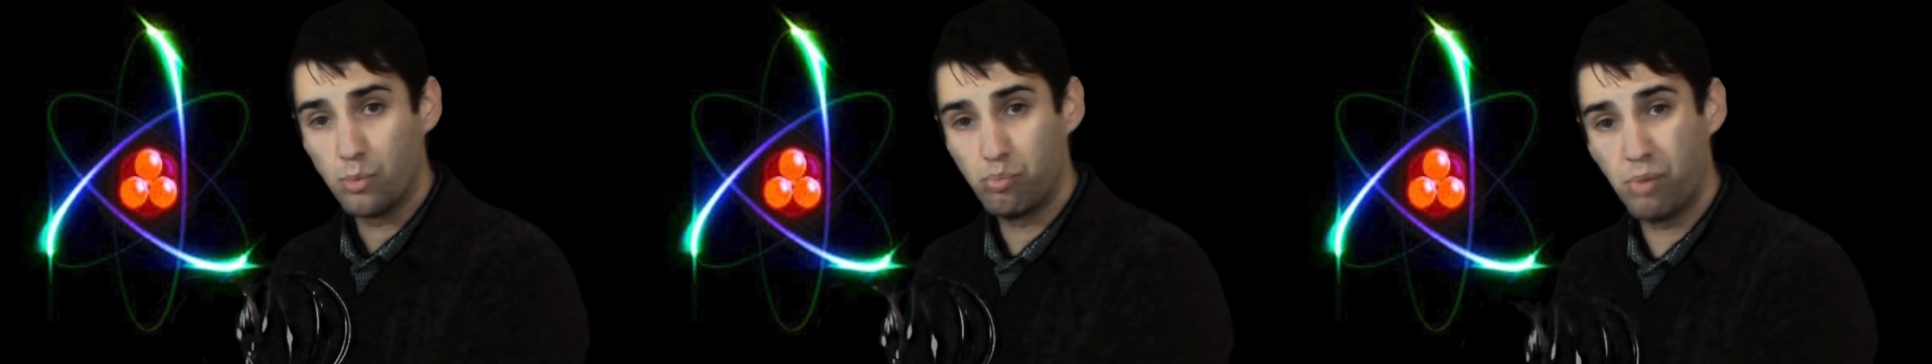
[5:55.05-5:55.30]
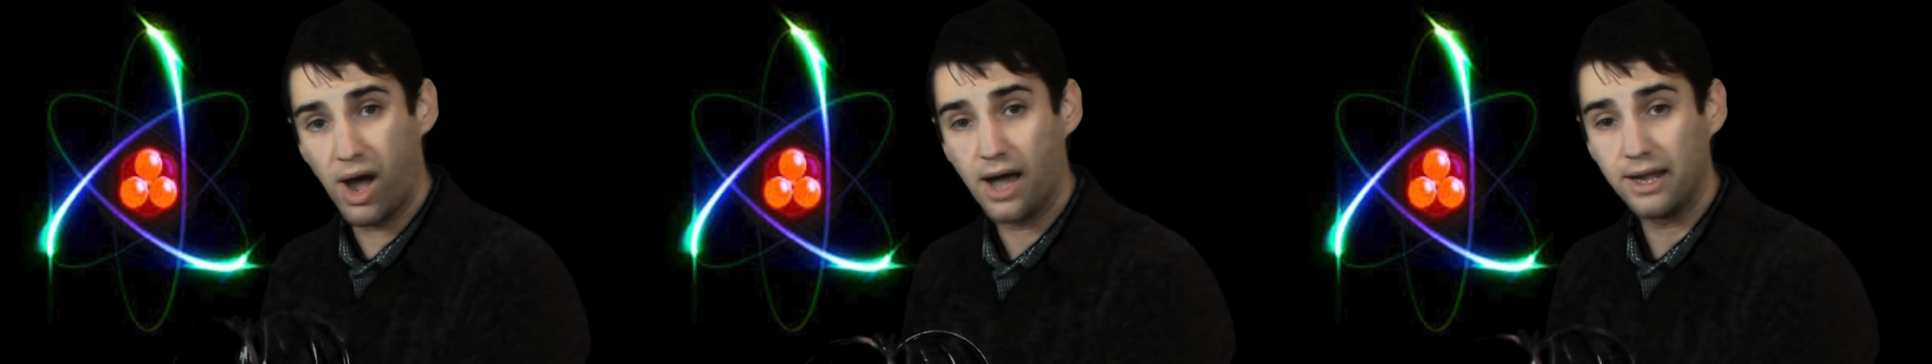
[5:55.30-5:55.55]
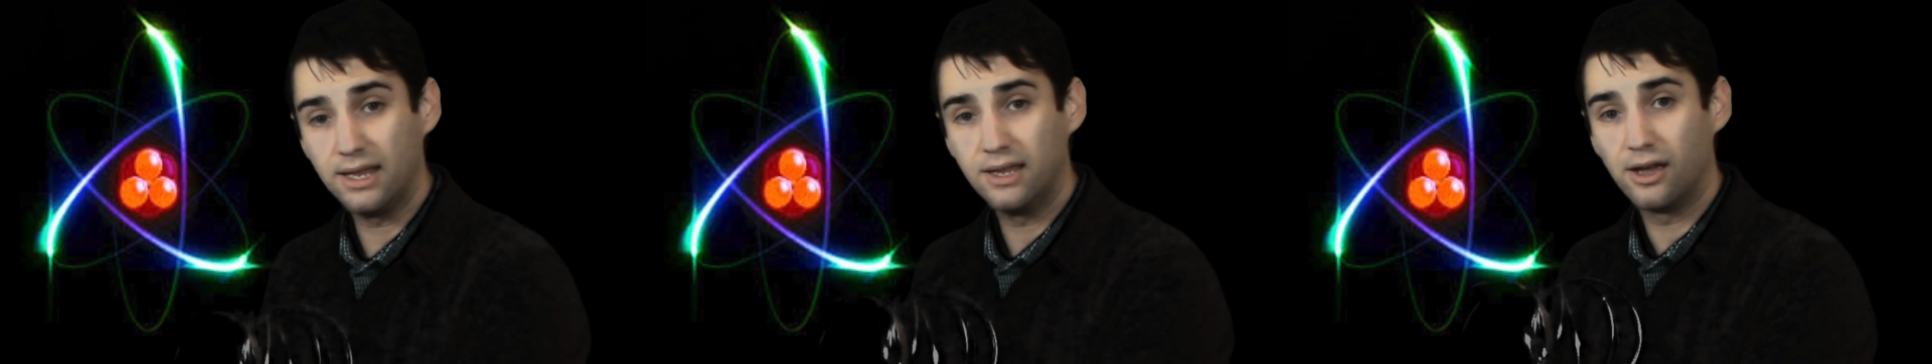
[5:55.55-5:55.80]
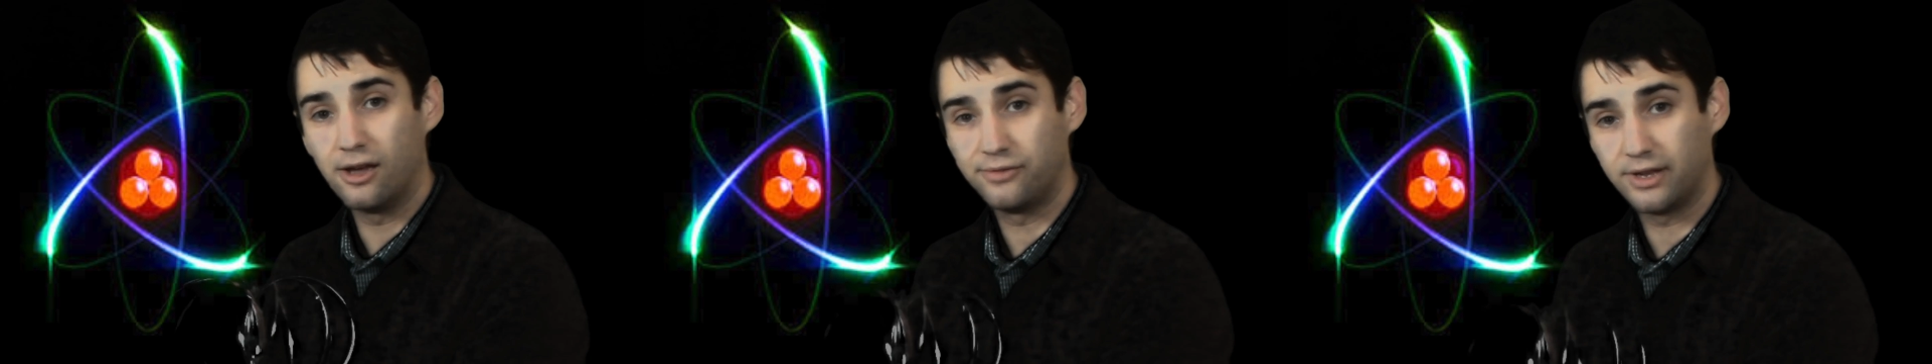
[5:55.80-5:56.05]
body
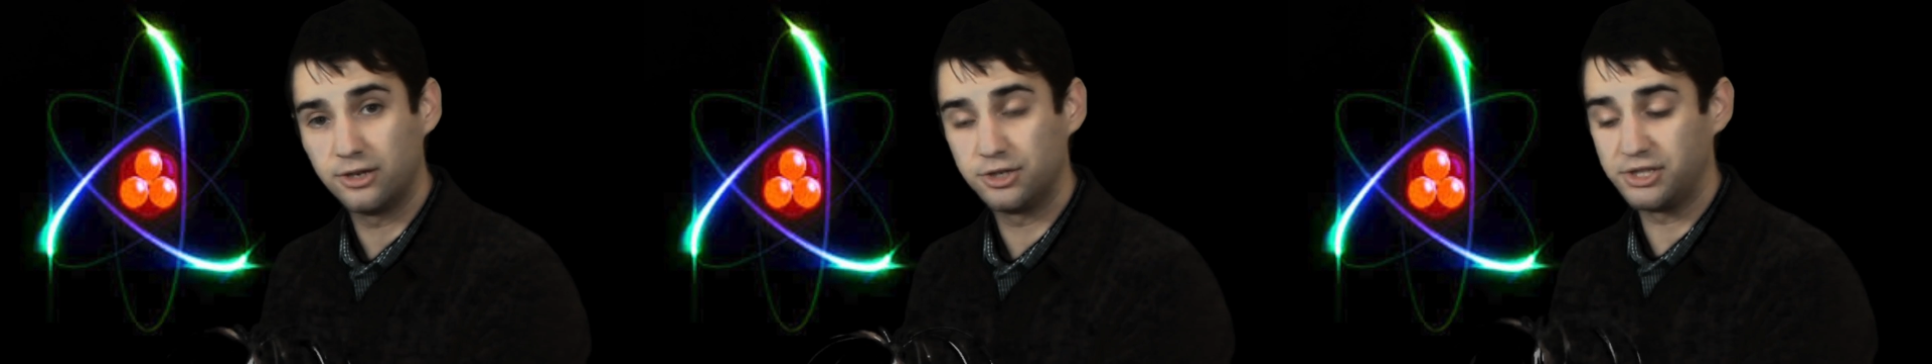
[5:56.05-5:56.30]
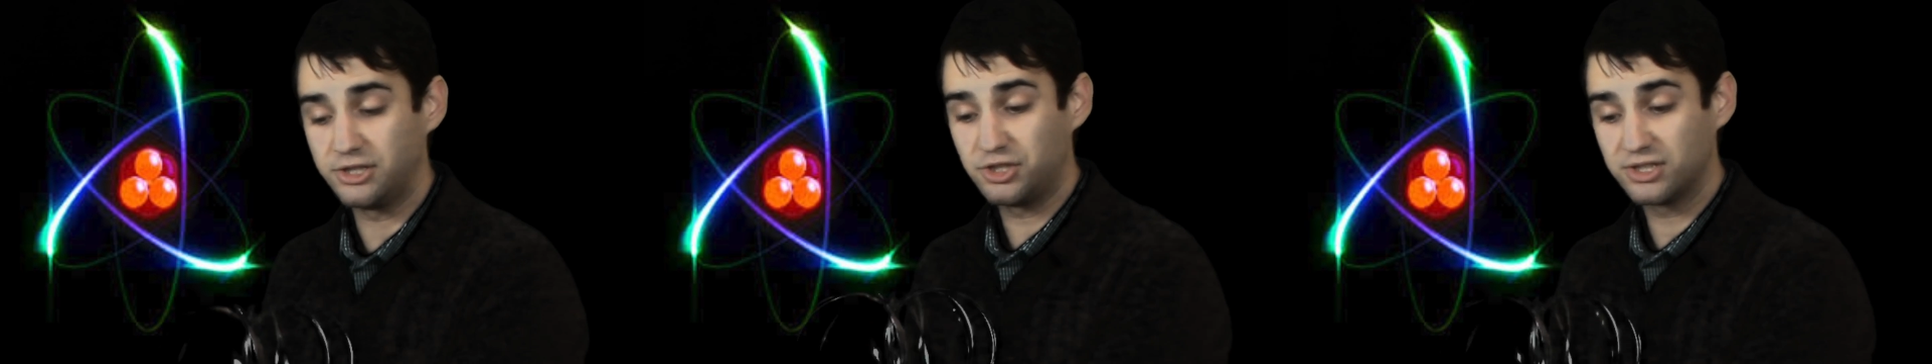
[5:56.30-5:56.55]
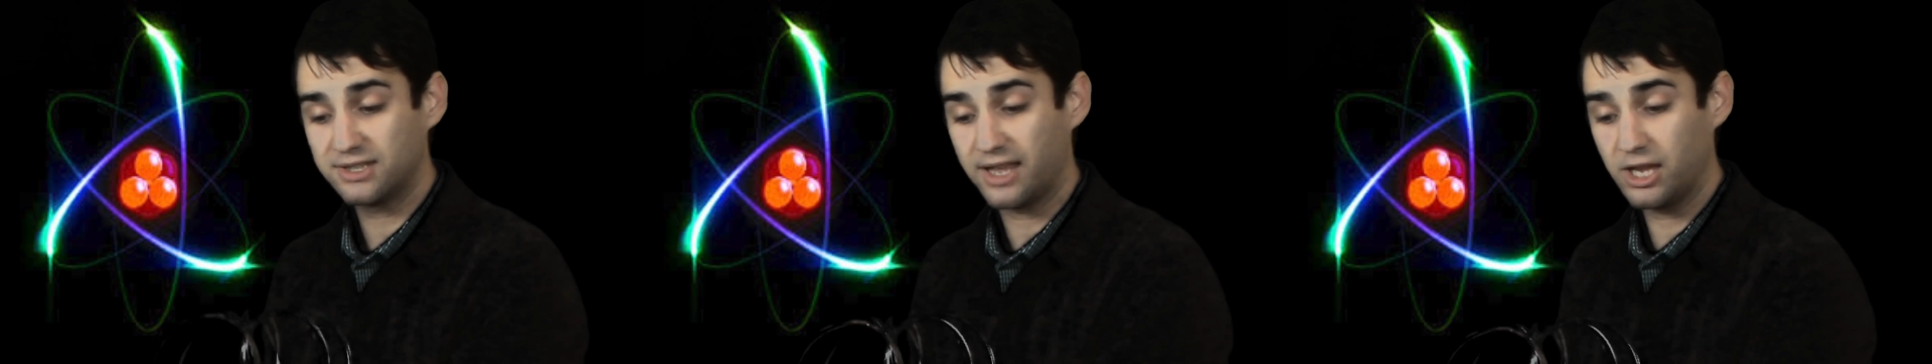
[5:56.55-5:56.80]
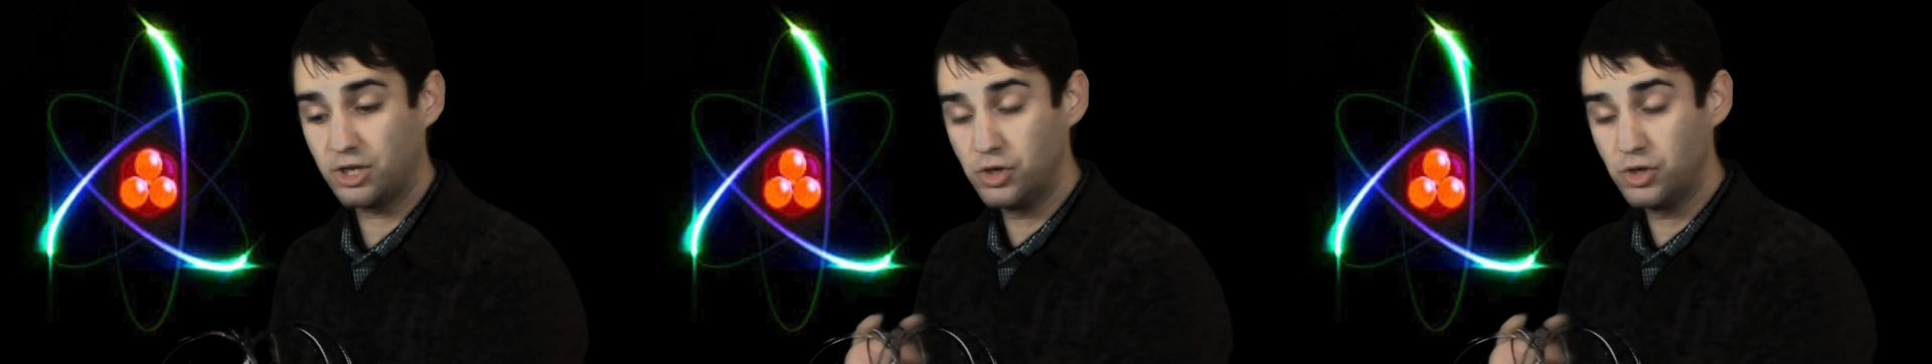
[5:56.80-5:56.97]
of energy, just like